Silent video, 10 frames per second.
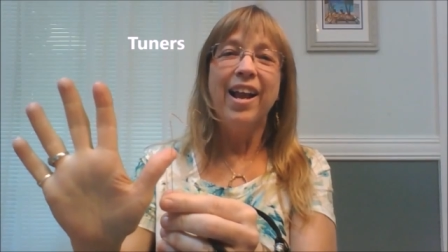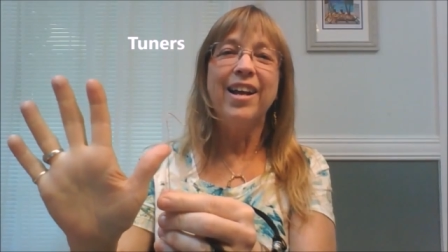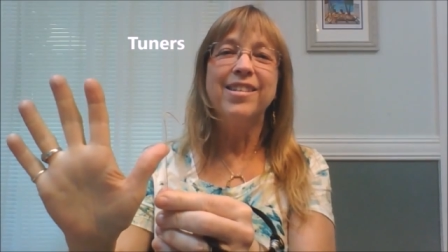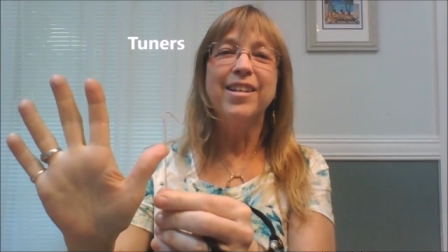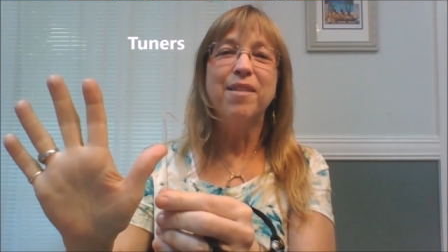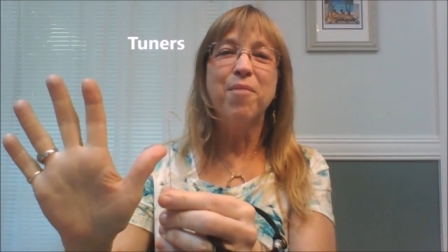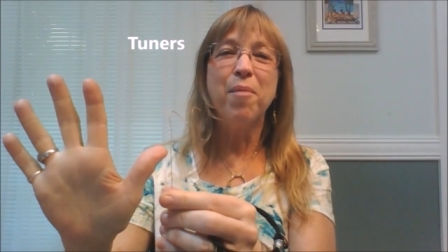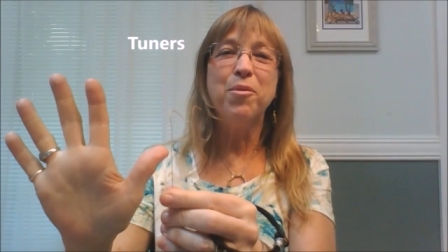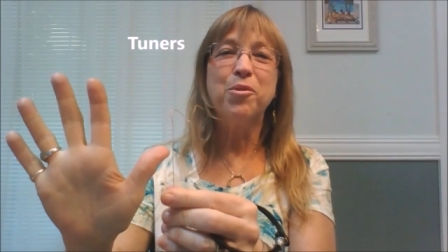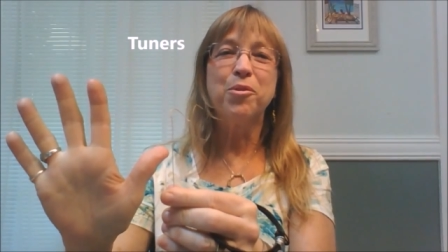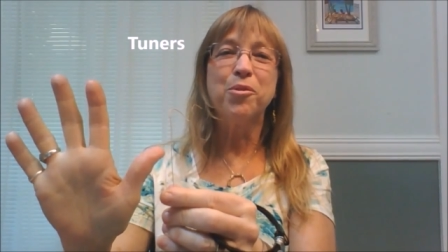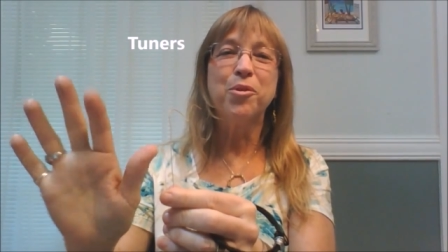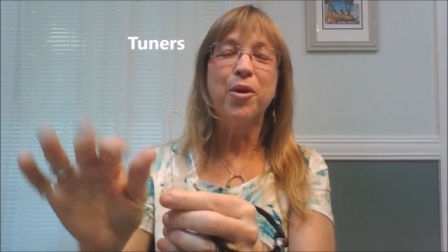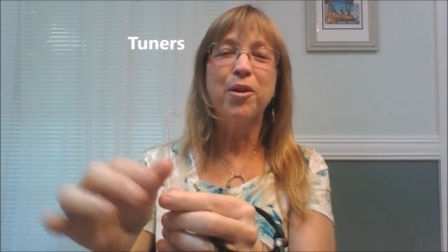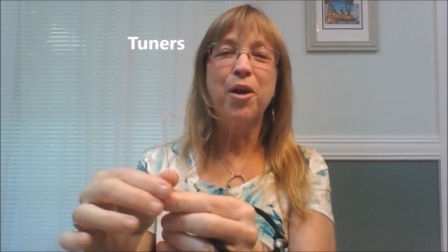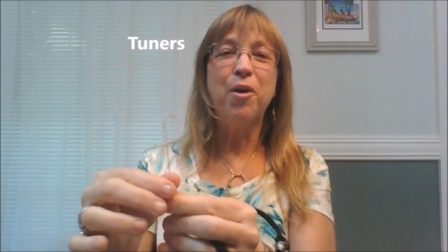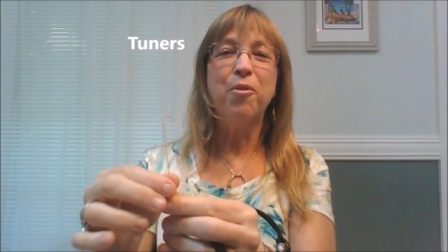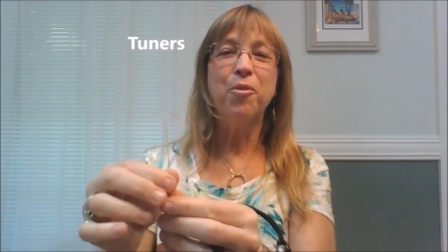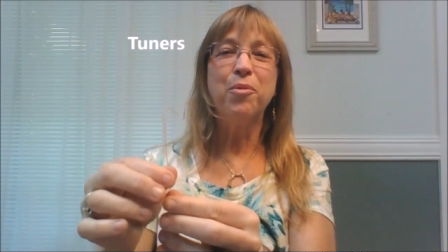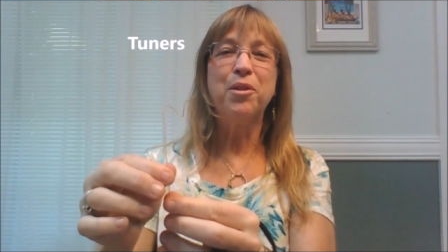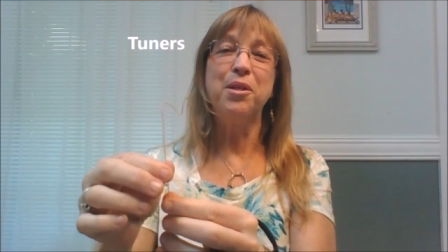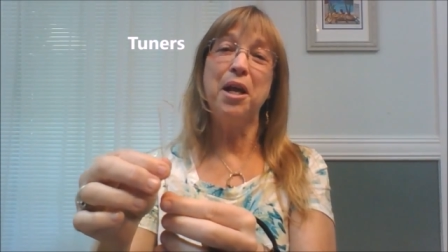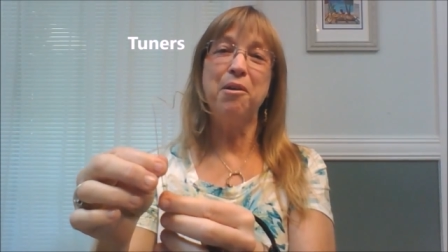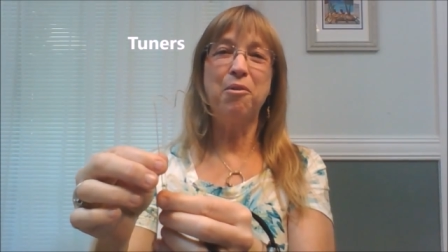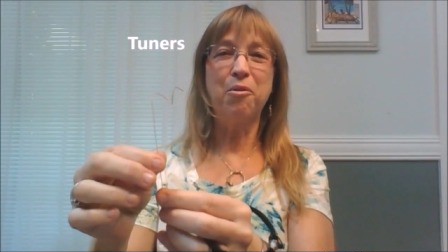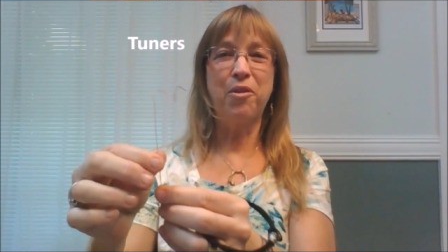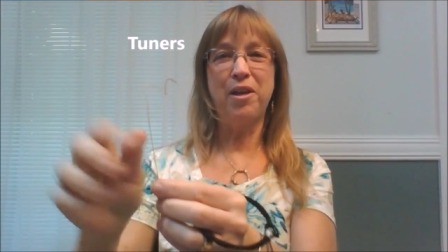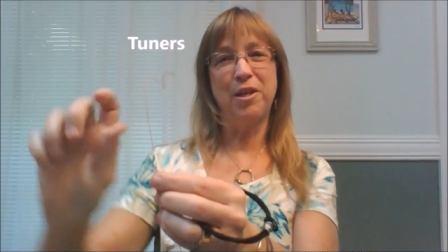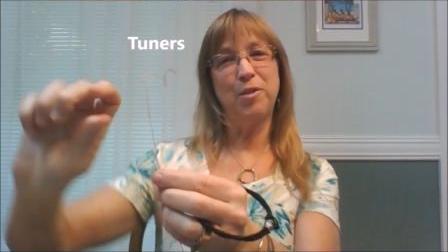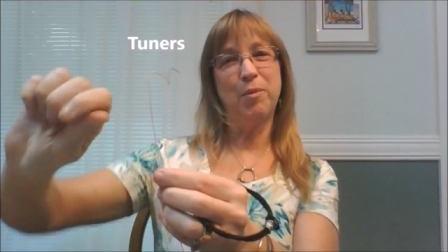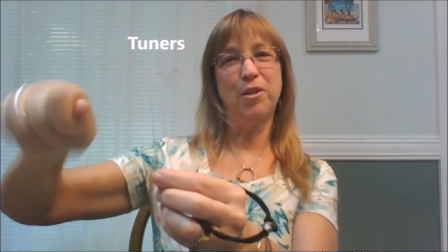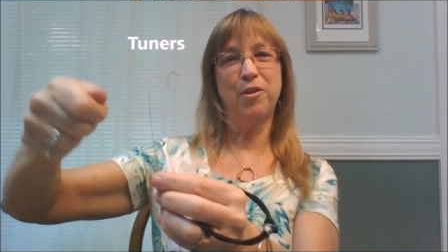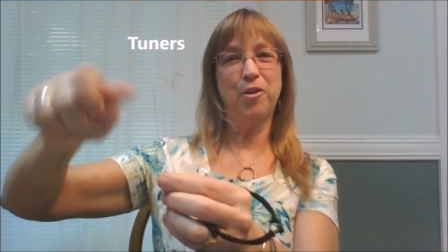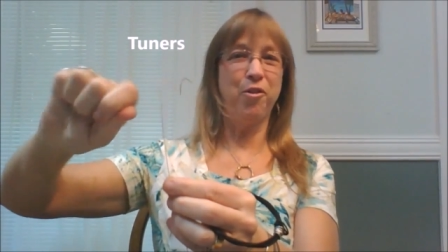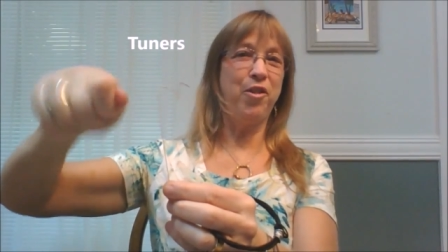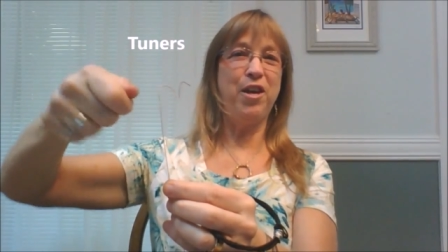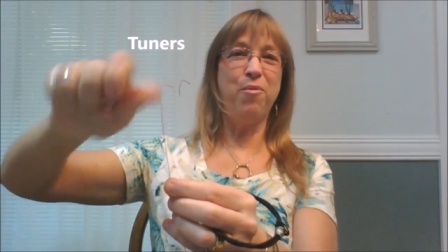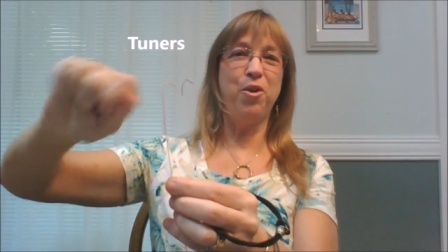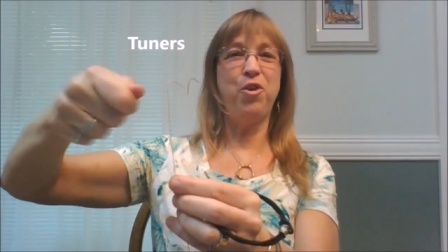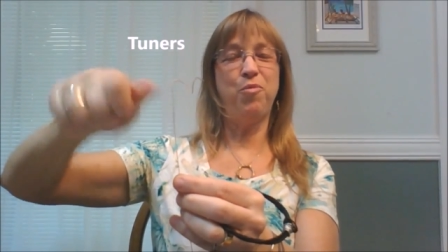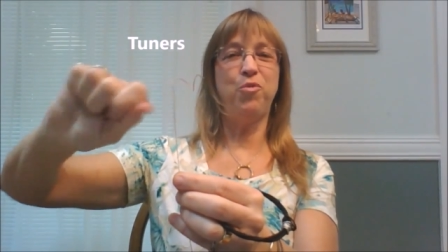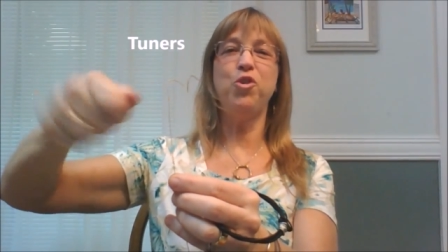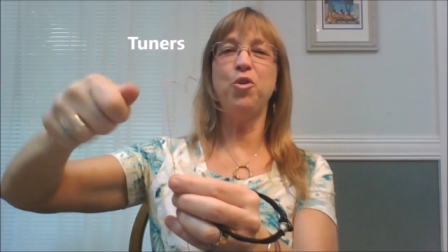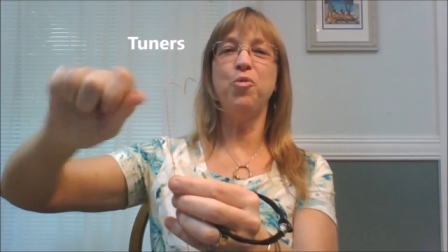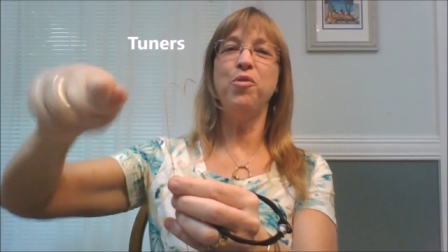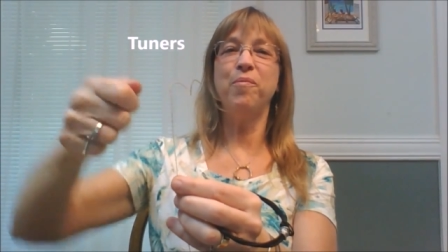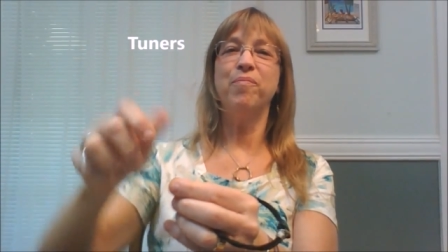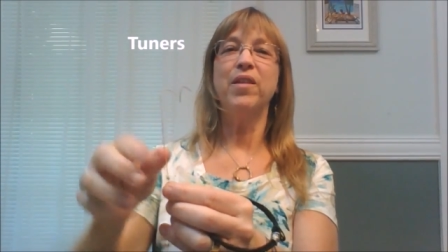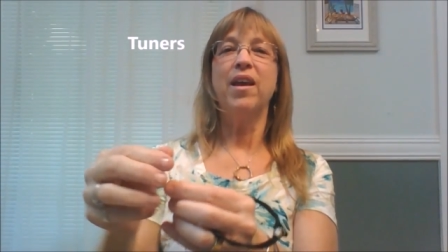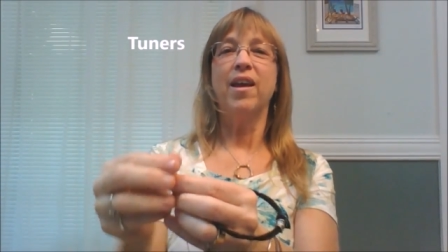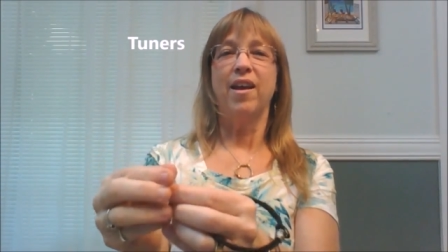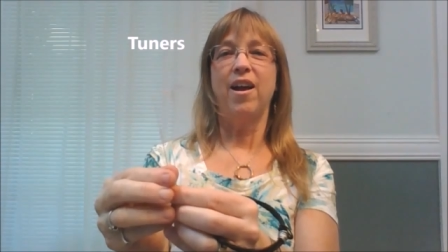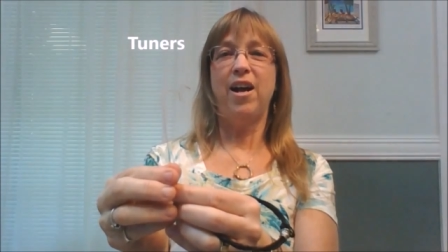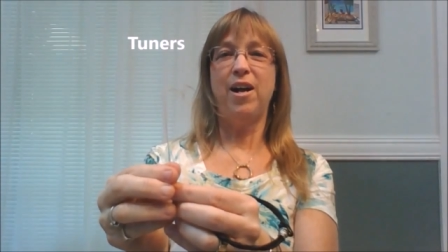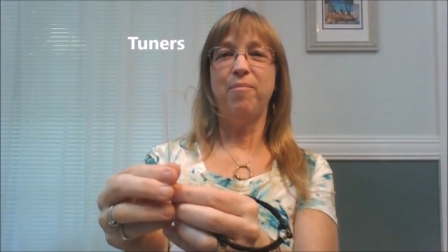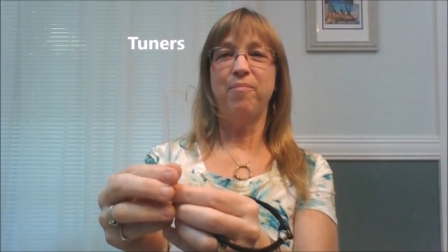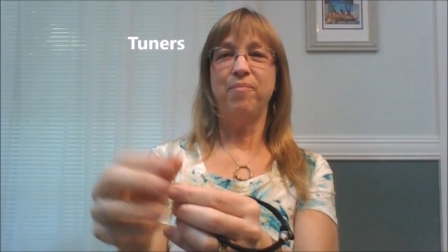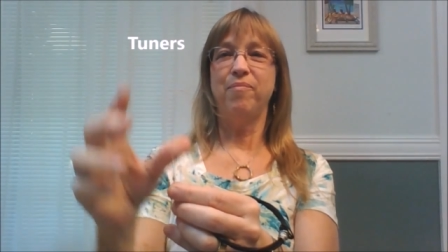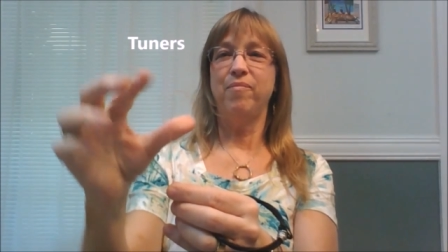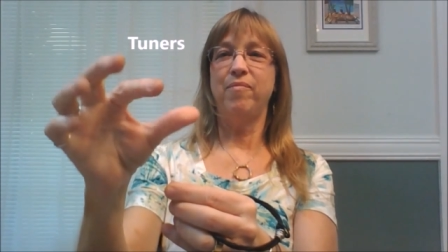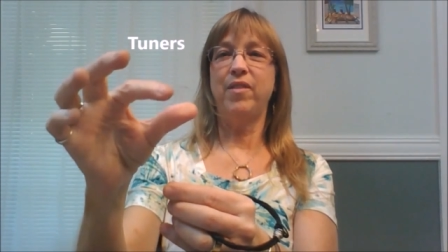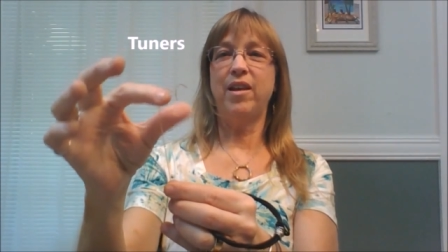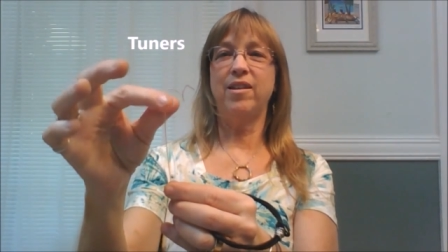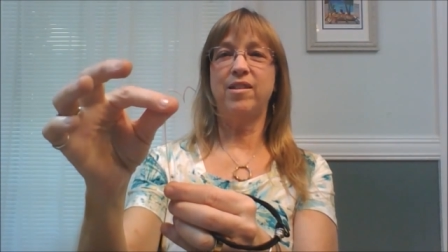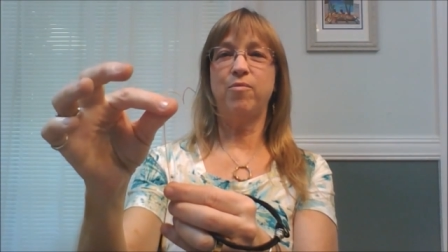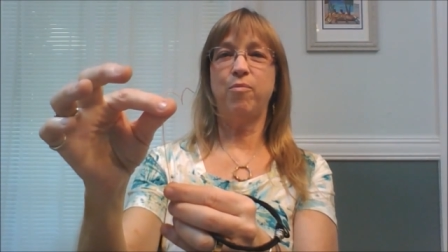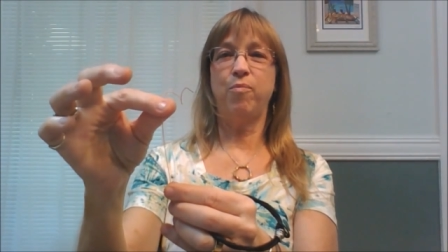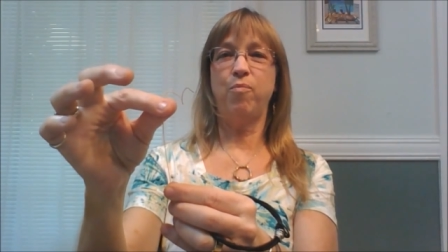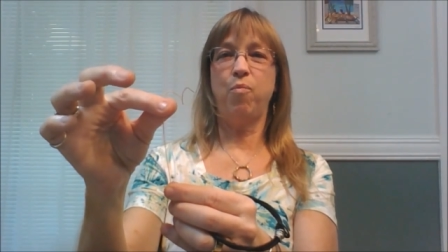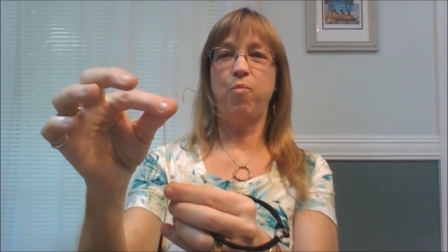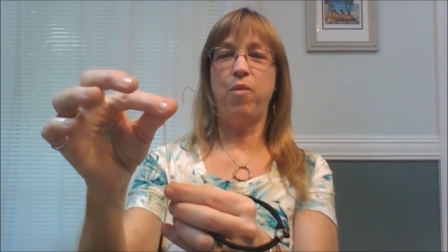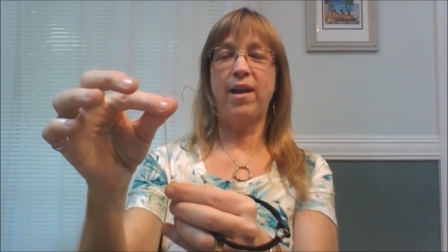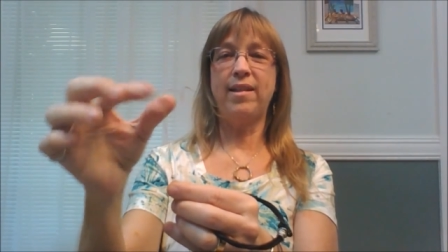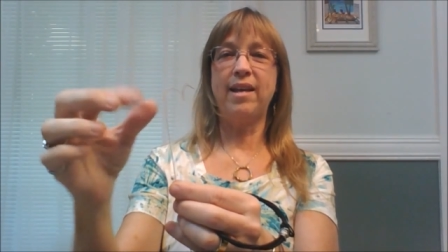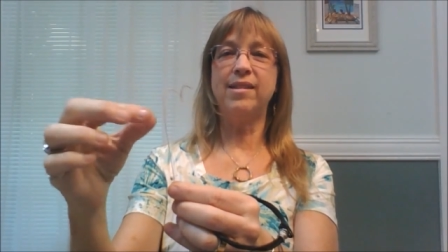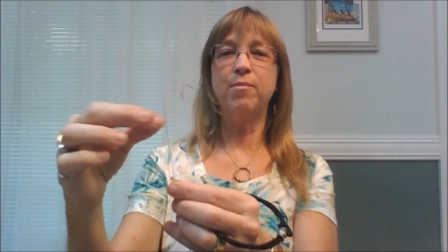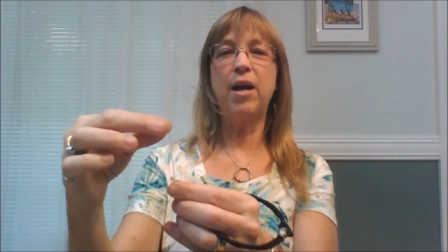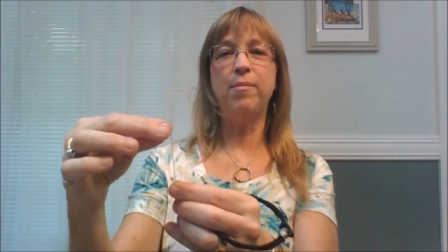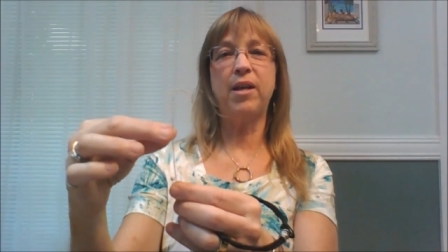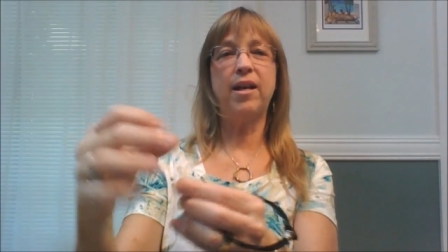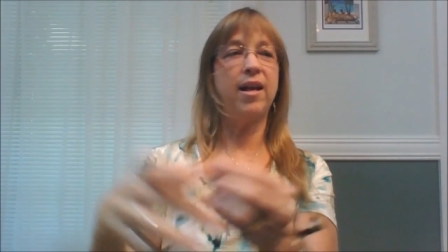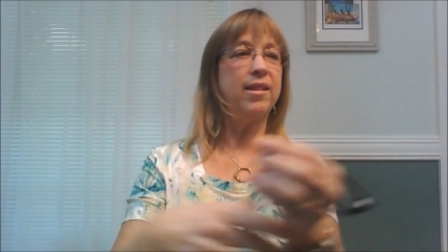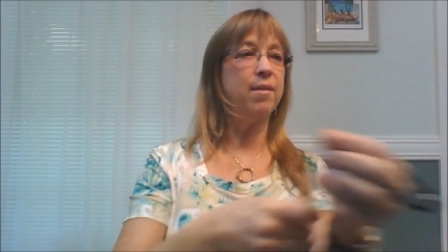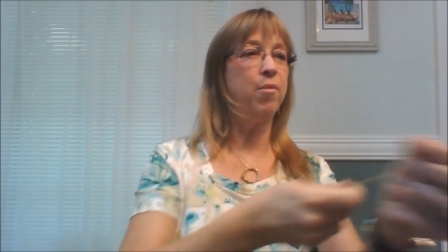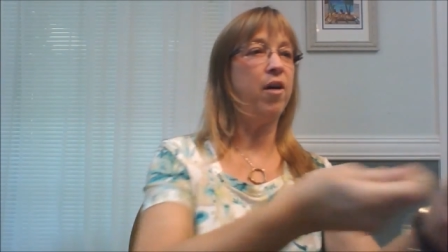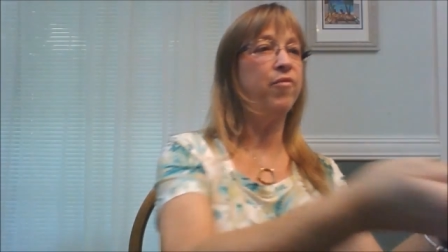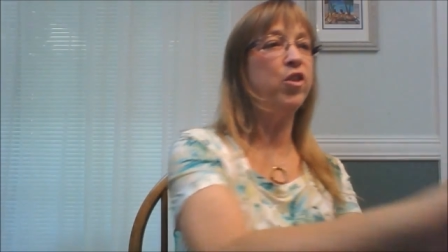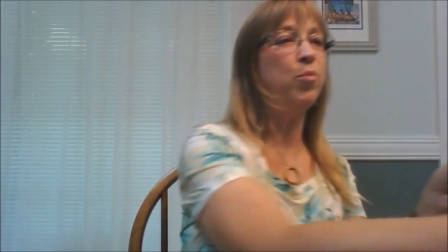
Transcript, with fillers: like I said, I'm not musical, so I, I don't know what the technical thing is, but the little thing where you tune um, that gets like that. Sometimes I cut them off.